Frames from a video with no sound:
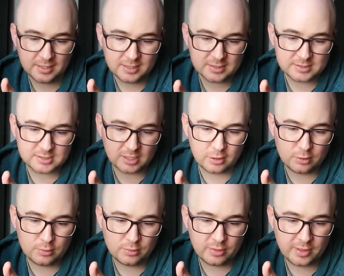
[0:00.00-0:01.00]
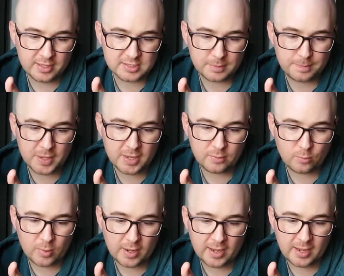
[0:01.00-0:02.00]
So there's a bit
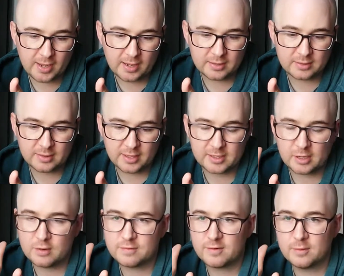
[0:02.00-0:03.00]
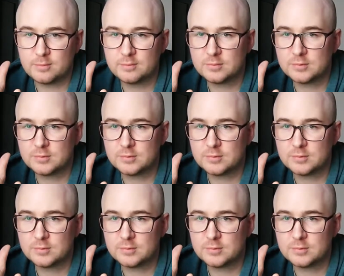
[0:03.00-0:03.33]
where they go from